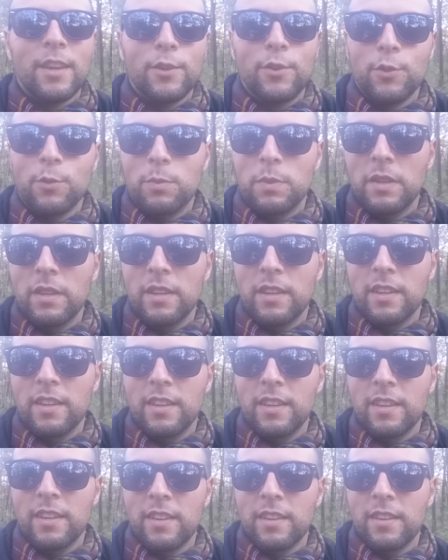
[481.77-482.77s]
They should
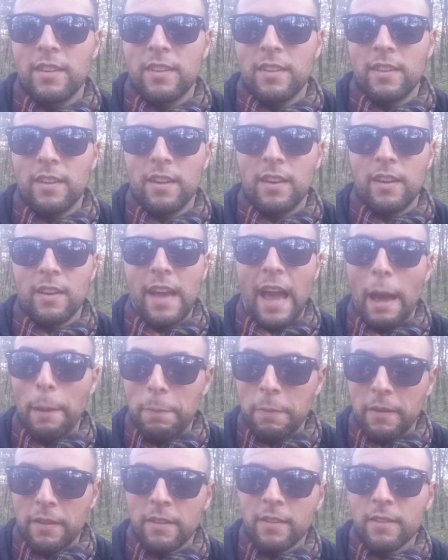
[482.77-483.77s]
be
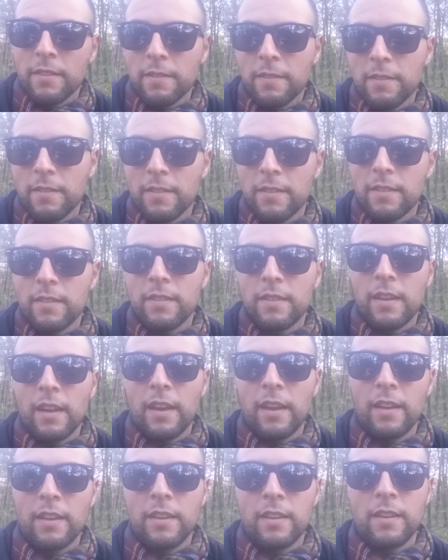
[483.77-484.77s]
happy,
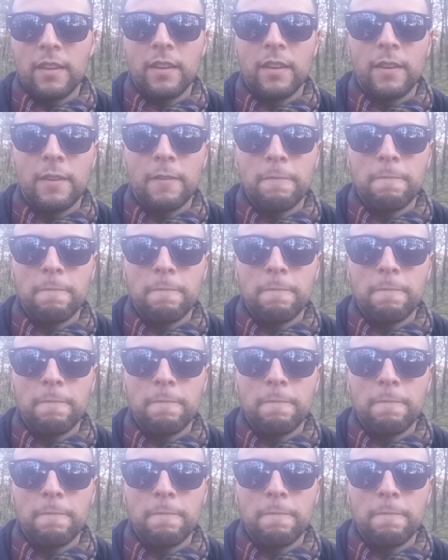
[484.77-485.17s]
and